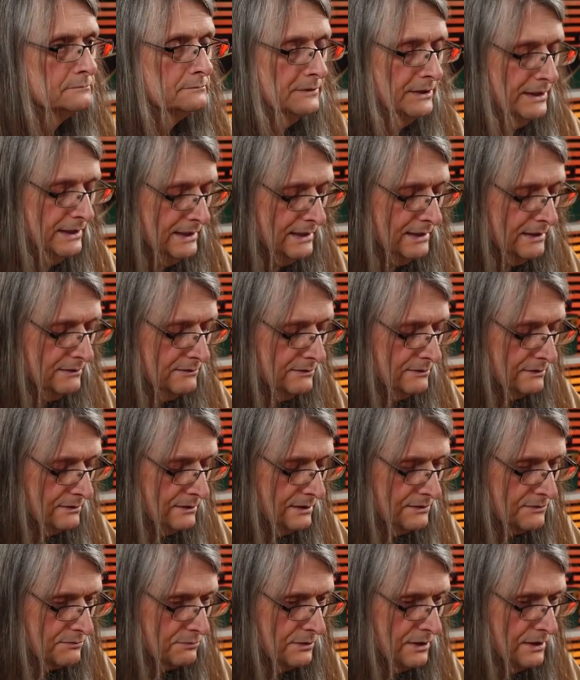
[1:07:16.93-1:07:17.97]
Yeah.
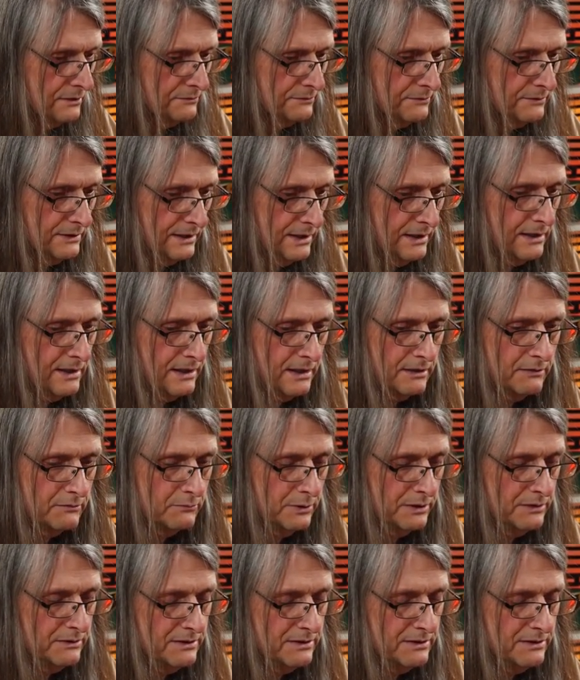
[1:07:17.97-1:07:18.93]
Last round. Yeah, yeah. We